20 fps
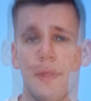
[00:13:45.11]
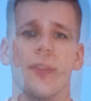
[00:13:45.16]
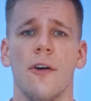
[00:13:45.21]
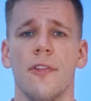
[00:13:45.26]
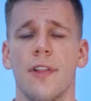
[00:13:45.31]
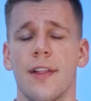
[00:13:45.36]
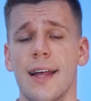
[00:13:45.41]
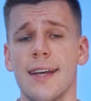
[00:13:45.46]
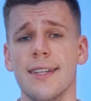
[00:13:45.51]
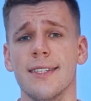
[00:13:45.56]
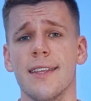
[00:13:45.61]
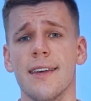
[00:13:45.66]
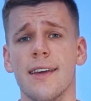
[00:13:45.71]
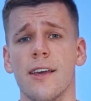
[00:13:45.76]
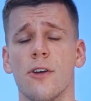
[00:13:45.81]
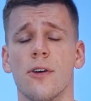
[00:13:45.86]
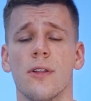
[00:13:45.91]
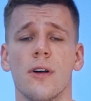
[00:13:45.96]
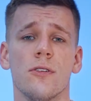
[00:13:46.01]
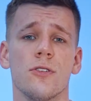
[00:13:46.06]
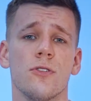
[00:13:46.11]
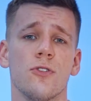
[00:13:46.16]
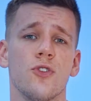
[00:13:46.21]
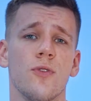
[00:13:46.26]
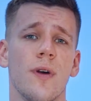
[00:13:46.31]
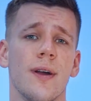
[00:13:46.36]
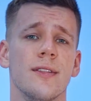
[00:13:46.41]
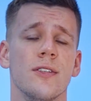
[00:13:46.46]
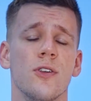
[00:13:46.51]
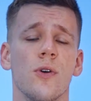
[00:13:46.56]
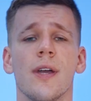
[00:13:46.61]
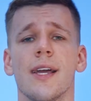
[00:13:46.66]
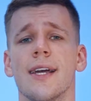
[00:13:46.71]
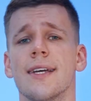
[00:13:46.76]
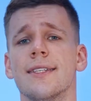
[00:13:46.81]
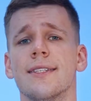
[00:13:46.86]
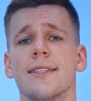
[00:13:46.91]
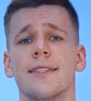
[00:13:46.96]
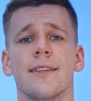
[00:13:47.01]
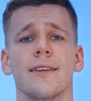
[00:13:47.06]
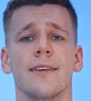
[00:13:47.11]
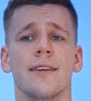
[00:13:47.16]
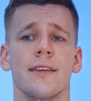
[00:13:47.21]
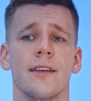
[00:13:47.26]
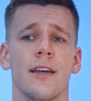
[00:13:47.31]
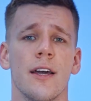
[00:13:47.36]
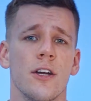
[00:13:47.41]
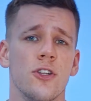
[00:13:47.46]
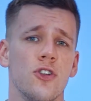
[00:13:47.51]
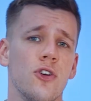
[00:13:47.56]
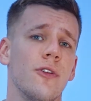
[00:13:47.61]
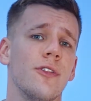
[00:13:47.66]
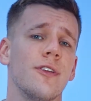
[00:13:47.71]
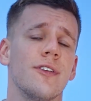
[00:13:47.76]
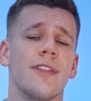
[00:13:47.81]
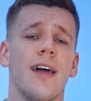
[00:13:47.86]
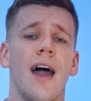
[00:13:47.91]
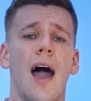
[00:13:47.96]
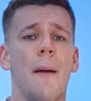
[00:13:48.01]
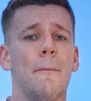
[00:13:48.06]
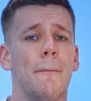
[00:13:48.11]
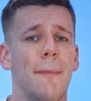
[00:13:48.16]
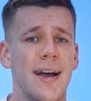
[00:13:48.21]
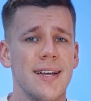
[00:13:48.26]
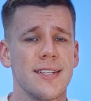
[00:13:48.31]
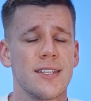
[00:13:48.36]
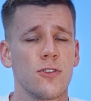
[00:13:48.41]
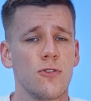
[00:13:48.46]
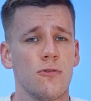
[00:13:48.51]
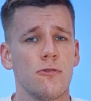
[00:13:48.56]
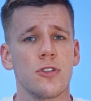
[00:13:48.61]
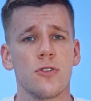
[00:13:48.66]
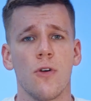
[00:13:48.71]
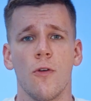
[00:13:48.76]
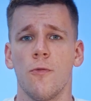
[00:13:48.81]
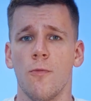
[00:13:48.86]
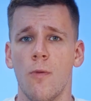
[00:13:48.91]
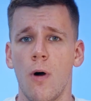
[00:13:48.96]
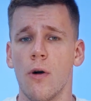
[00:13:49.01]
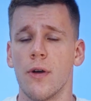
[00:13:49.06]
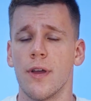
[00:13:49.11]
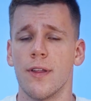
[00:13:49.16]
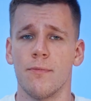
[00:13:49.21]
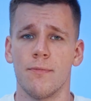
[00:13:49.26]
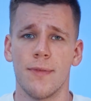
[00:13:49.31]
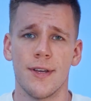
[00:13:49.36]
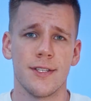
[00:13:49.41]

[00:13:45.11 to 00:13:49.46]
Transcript: Now, the last thing you can also try and doing is joining the ambassadors of Walken.